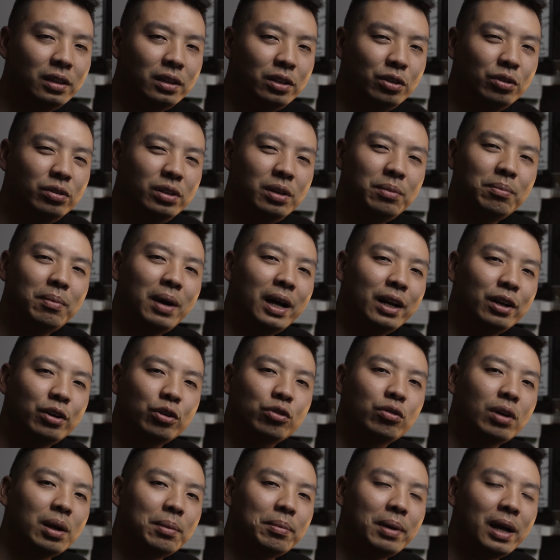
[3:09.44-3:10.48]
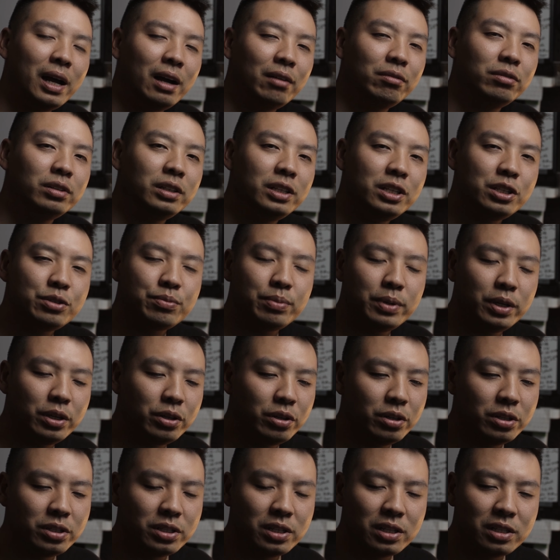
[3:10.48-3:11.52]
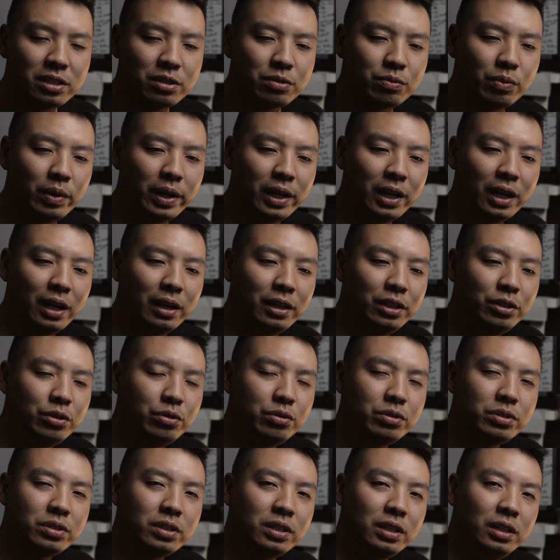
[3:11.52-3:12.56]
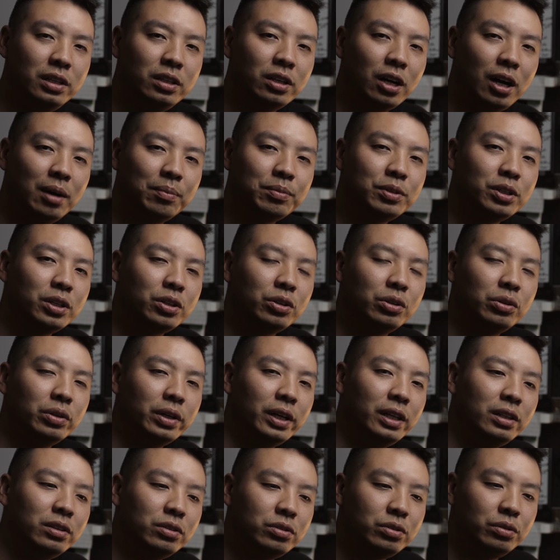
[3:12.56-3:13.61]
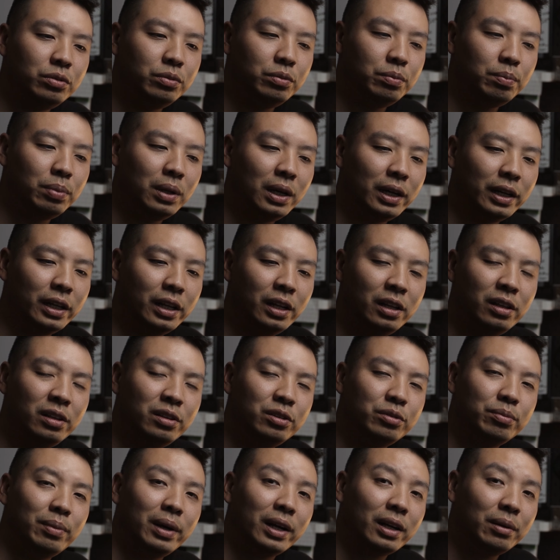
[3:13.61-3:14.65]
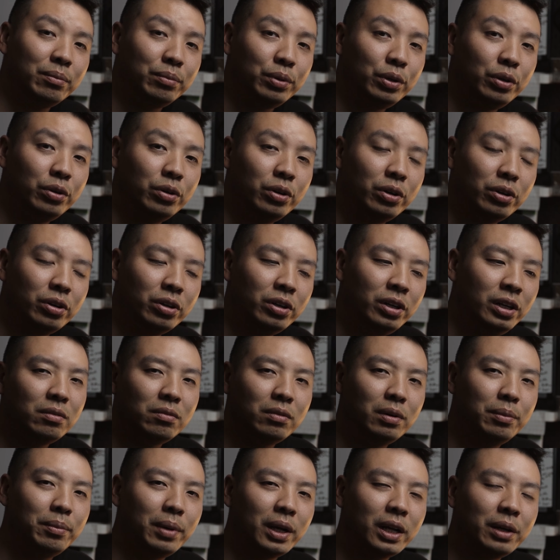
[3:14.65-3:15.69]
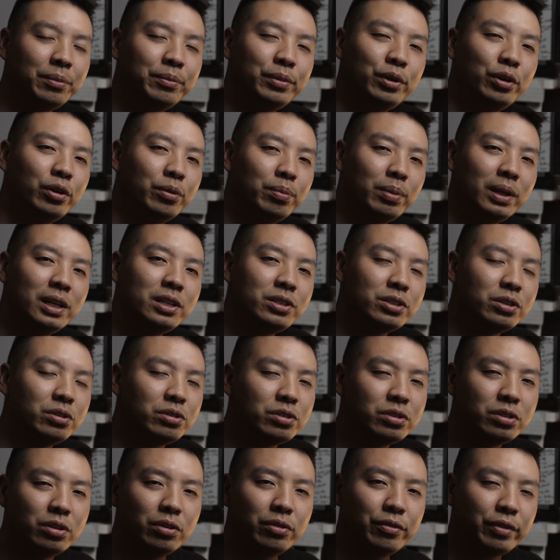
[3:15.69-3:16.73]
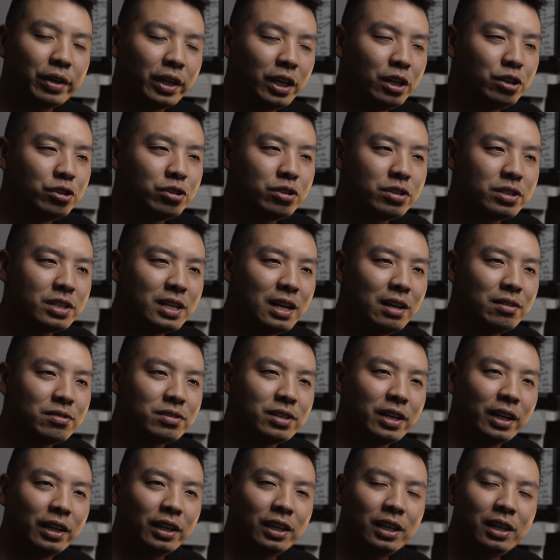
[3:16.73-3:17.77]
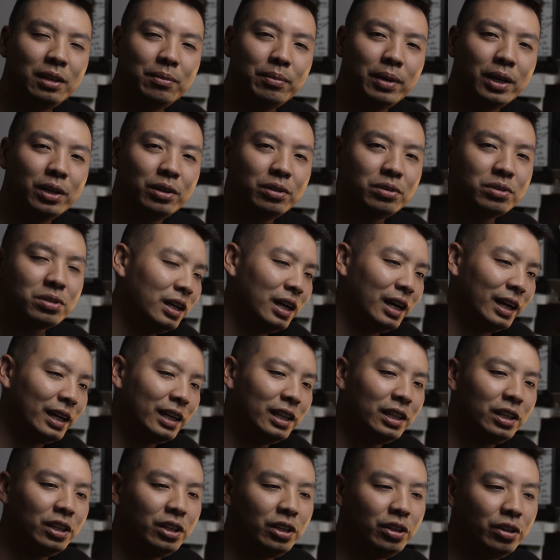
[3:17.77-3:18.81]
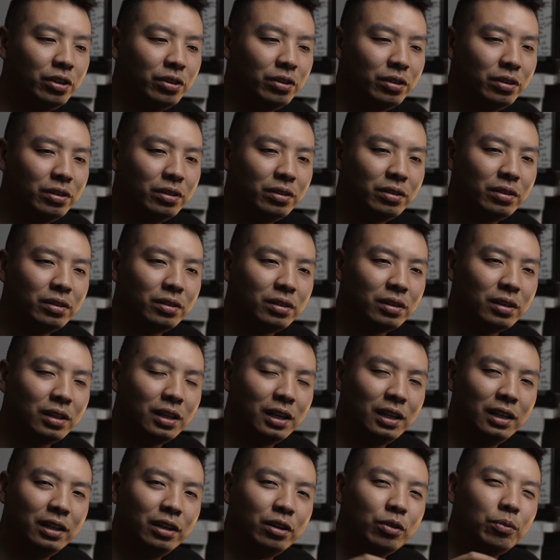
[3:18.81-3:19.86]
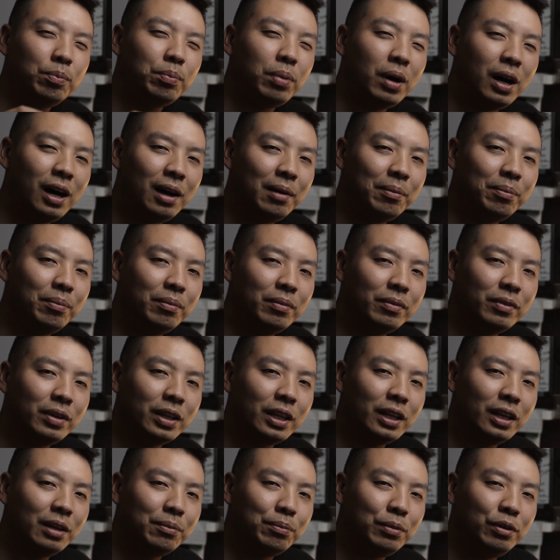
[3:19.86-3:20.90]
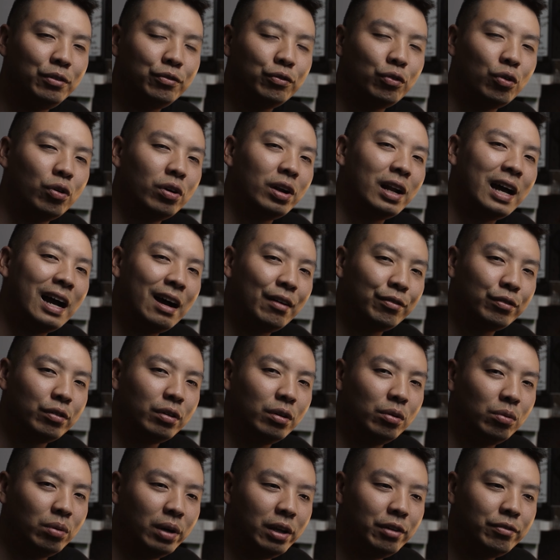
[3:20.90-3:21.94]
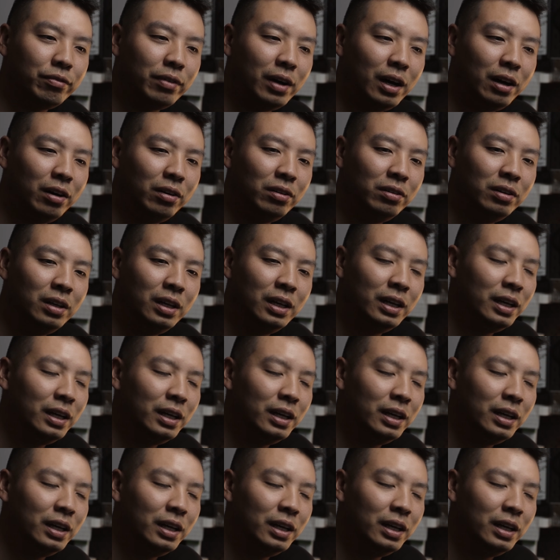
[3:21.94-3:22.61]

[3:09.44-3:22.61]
The only minor gripe I have with these speakers is when I use the optical in to plug it into my computer. When my computer plays those notification sounds like emails, I can hear a little pop before and after the WAV file.